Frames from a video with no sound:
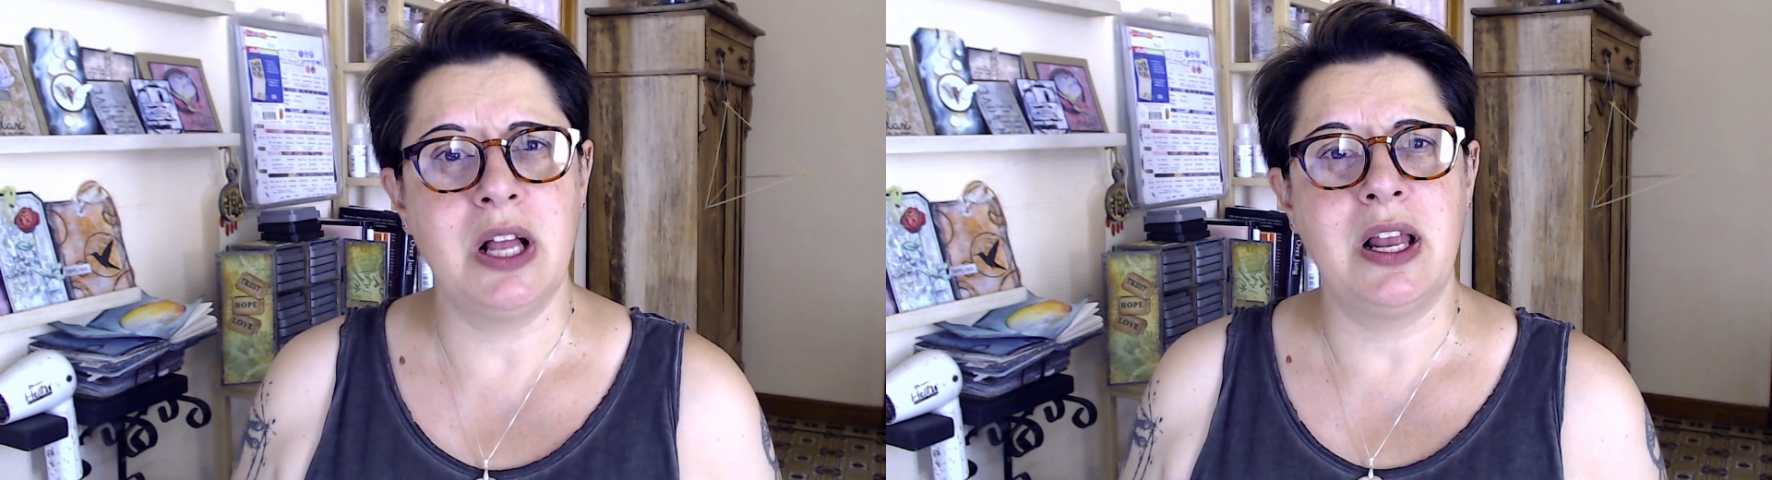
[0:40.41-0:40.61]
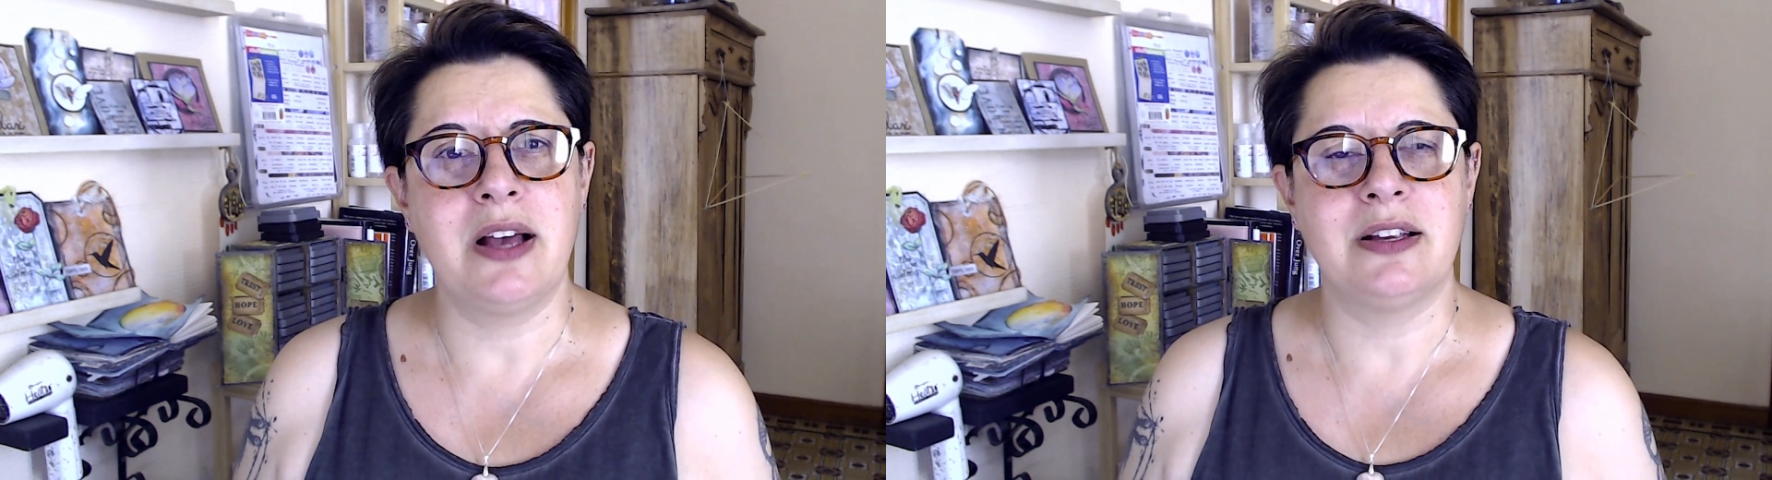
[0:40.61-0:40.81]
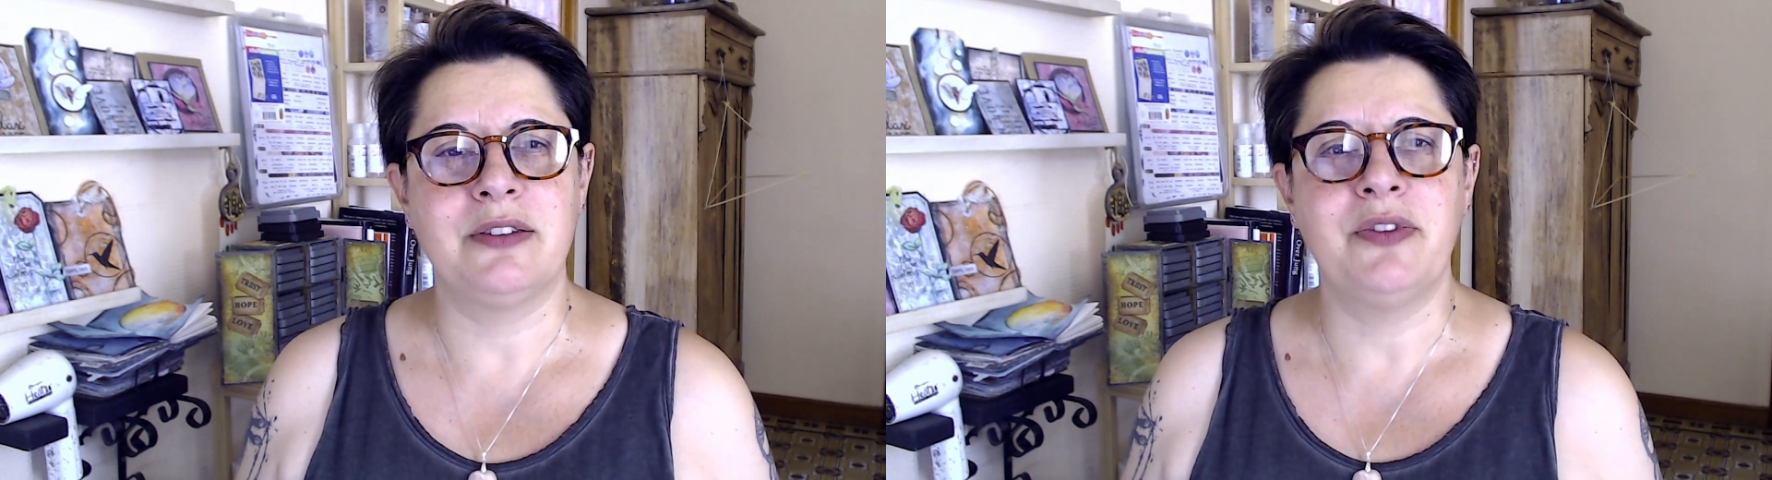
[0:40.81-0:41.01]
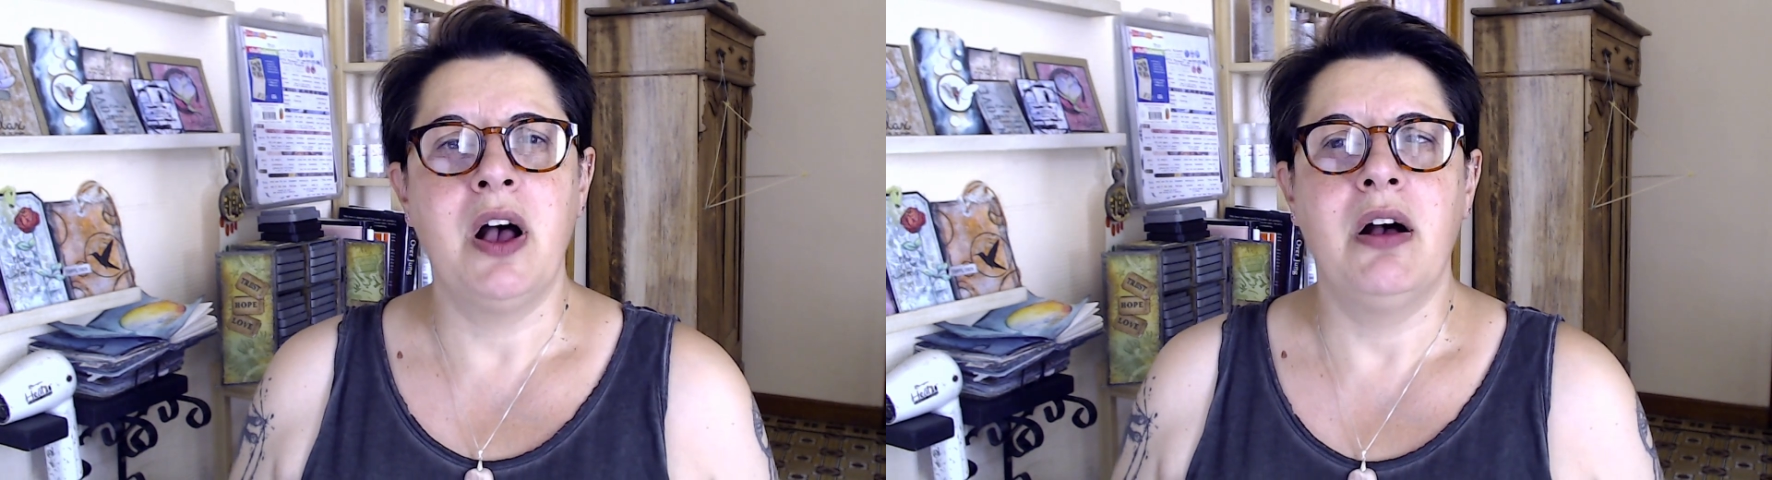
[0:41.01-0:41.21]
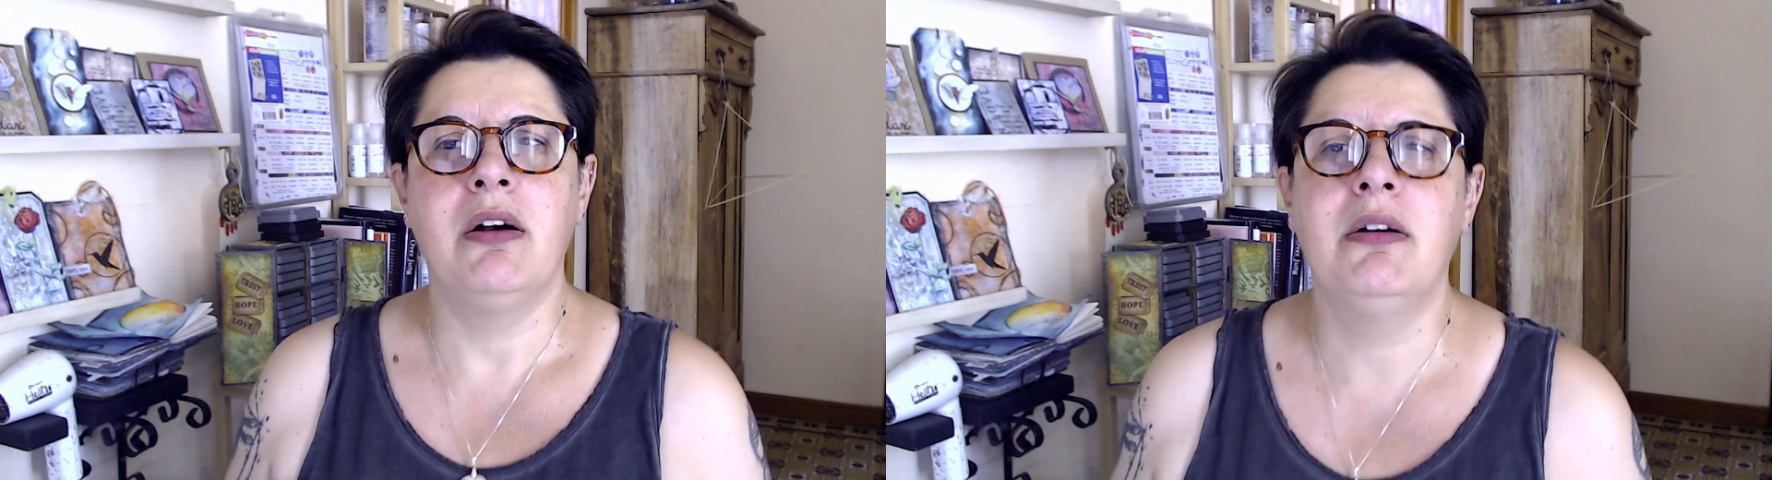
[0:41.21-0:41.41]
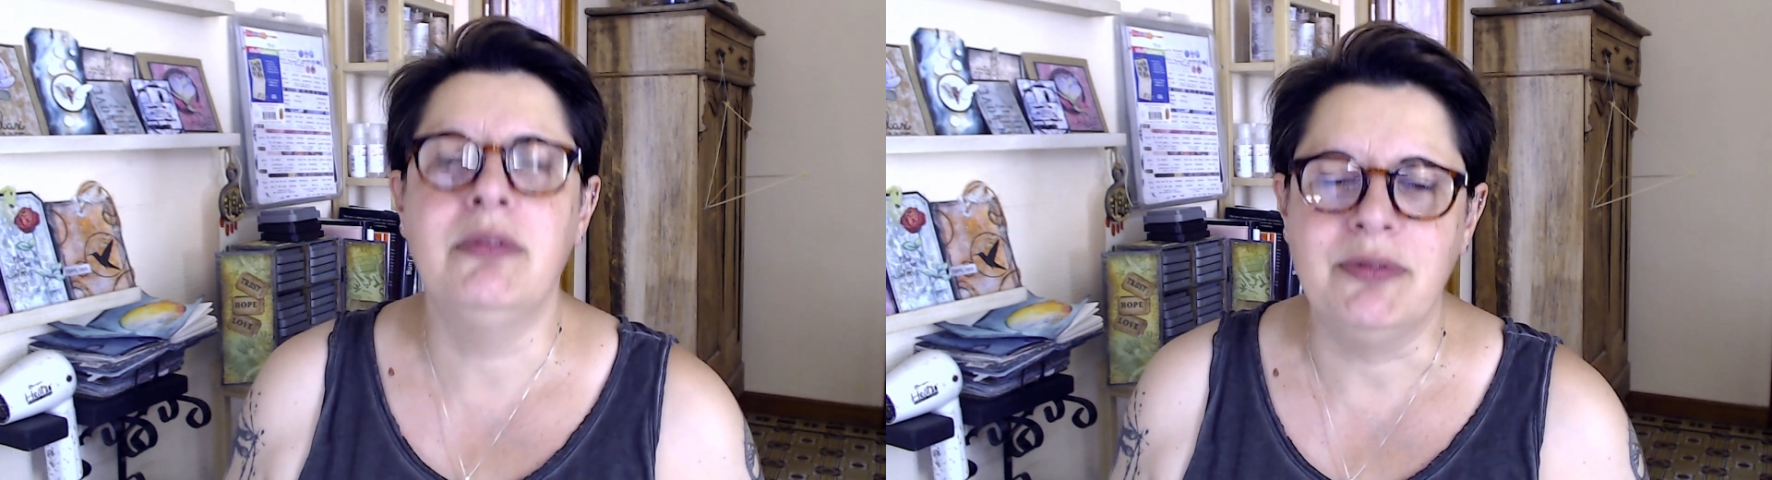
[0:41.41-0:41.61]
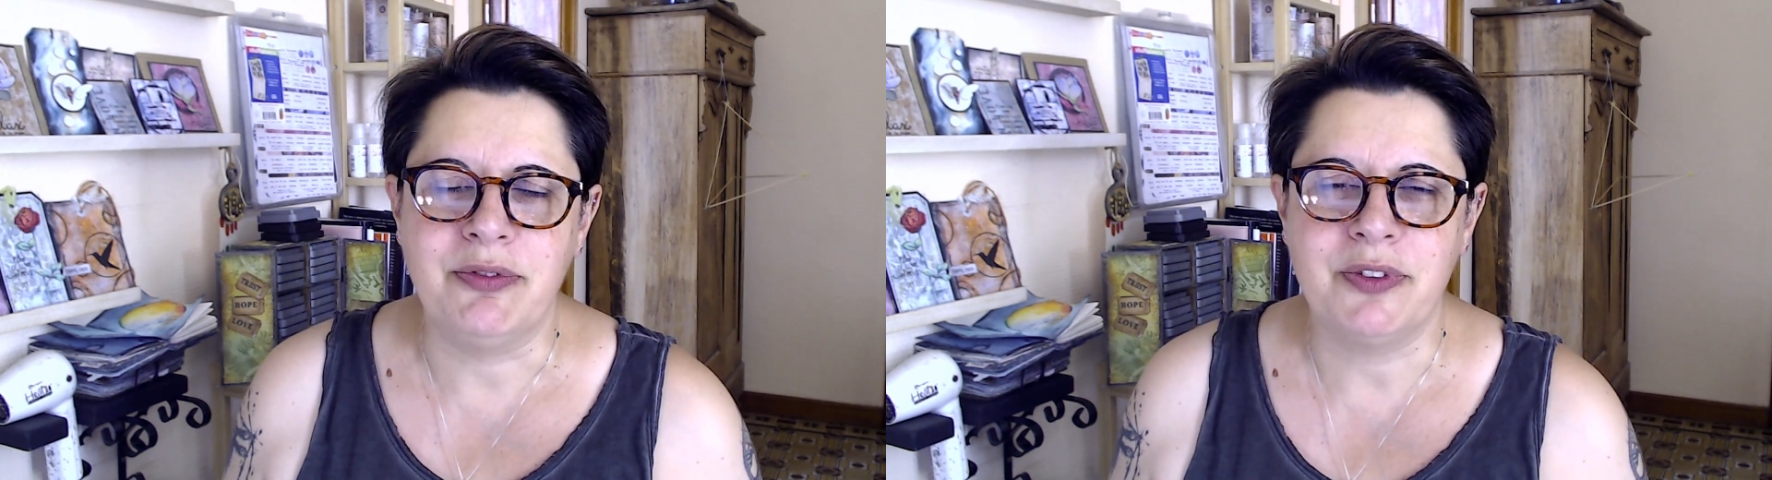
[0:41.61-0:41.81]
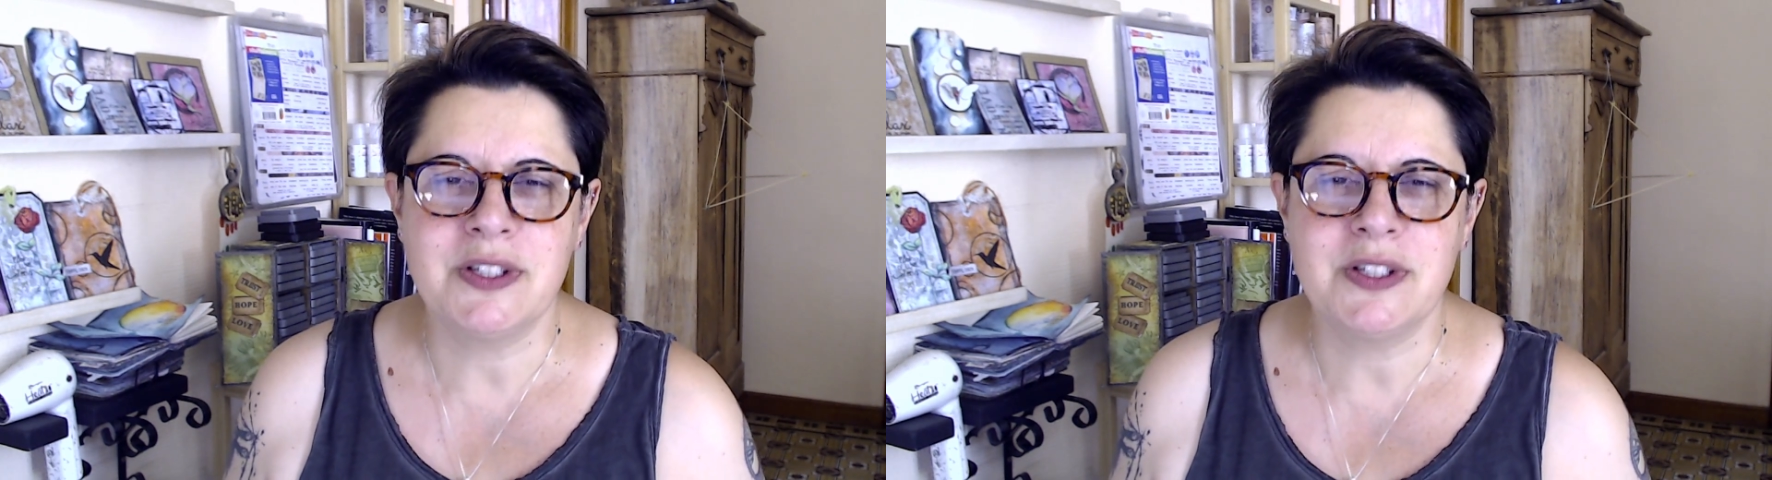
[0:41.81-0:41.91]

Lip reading: a lot of oomph.